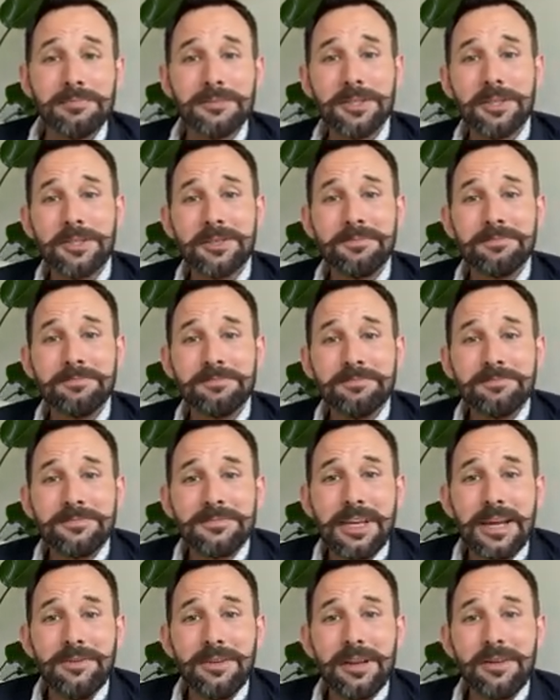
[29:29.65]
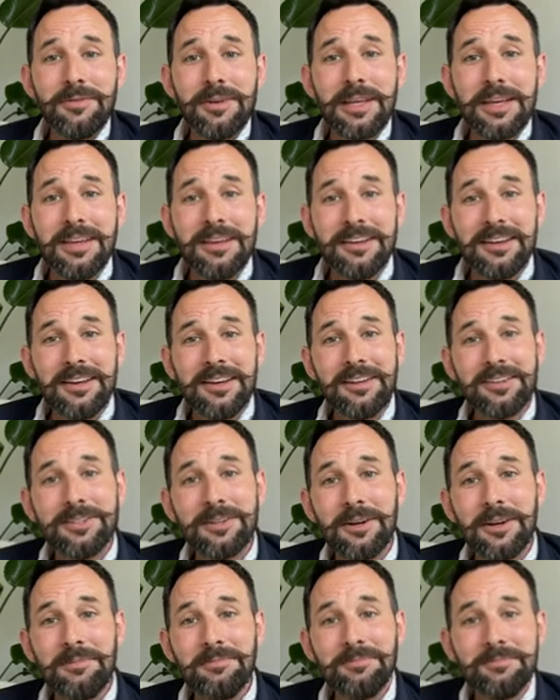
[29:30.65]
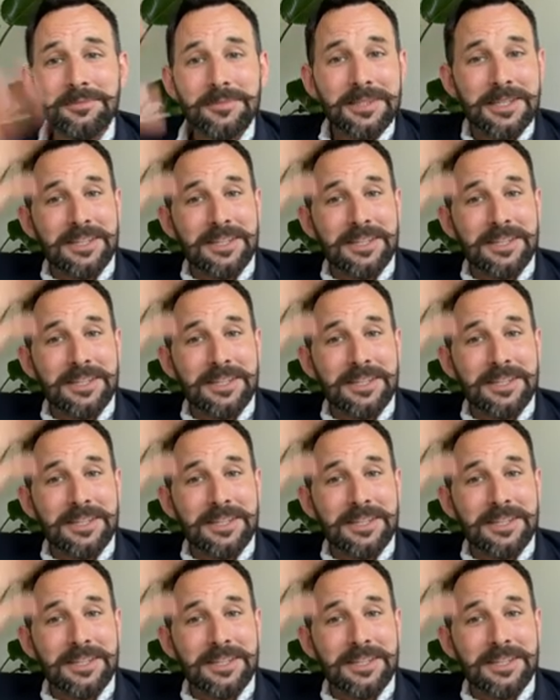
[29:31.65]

So have a lovely time.